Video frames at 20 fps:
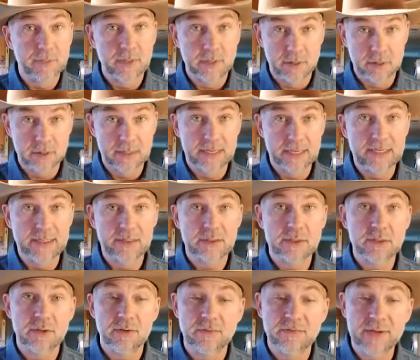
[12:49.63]
All right,
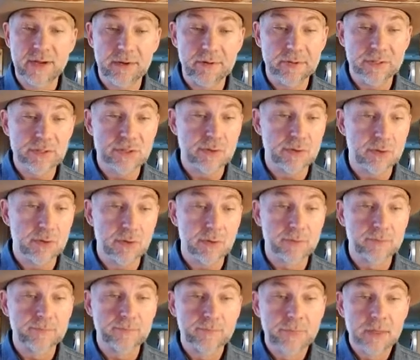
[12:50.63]
so very strong.
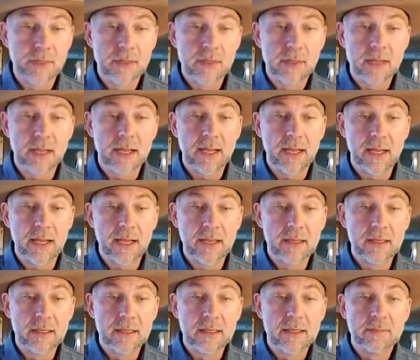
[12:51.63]

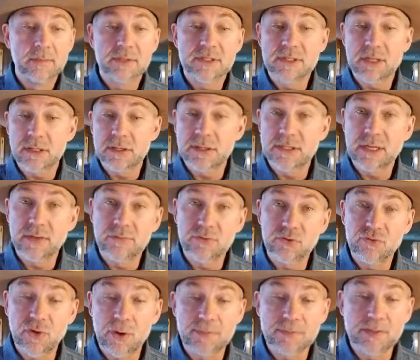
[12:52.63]
Massage
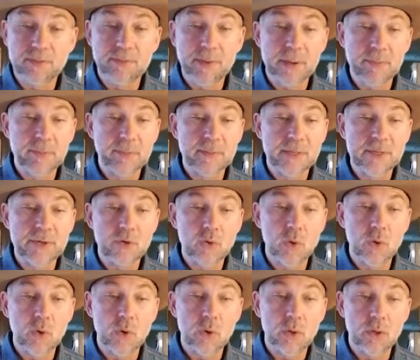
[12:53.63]
several drops of peppermint
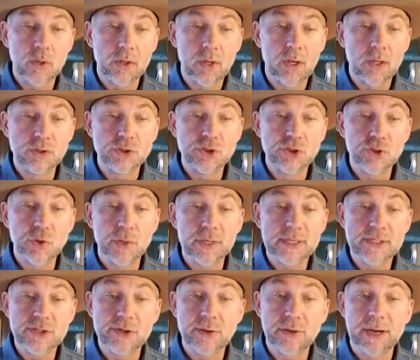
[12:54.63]
oil on
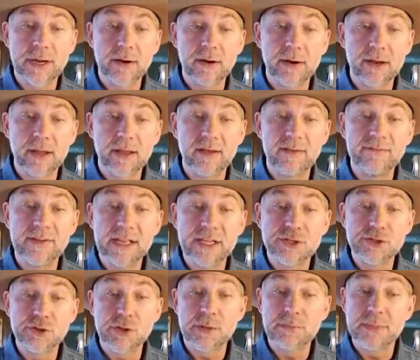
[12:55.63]
joints or area of
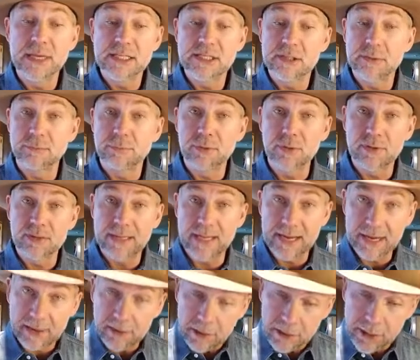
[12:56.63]
injury may support
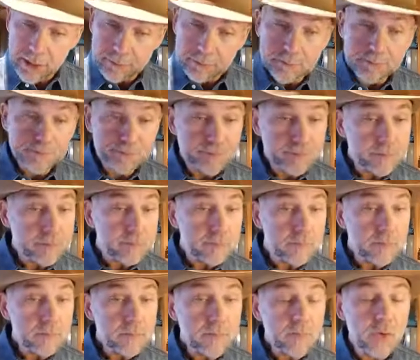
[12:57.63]
the area.
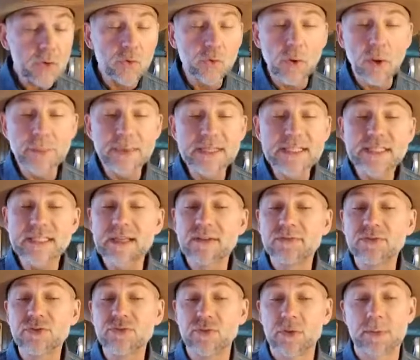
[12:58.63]
Rubbing
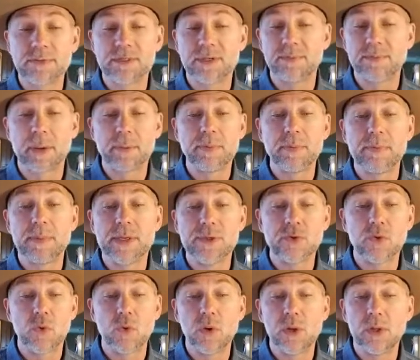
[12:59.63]
several drops of peppermint
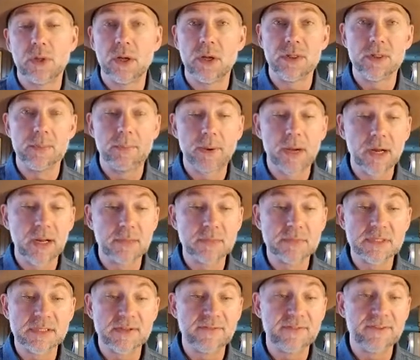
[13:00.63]
oil on the
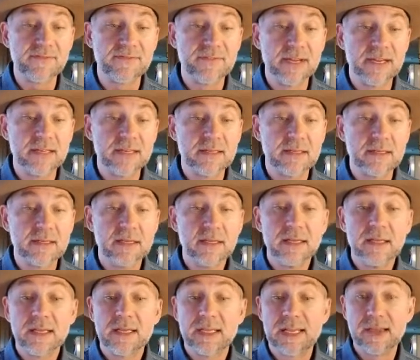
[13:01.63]
bottoms of the feet
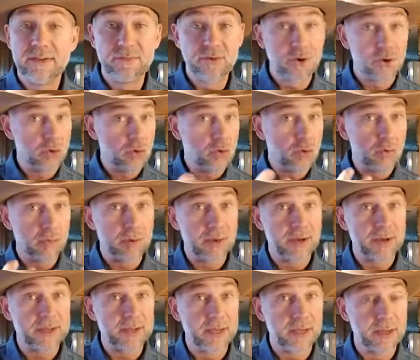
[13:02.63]
give your whole
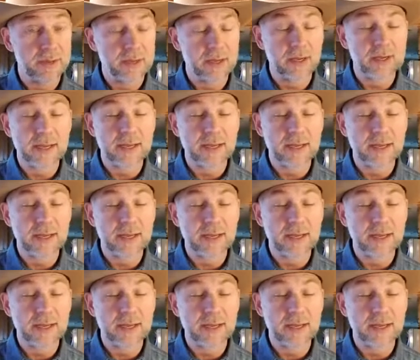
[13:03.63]
body a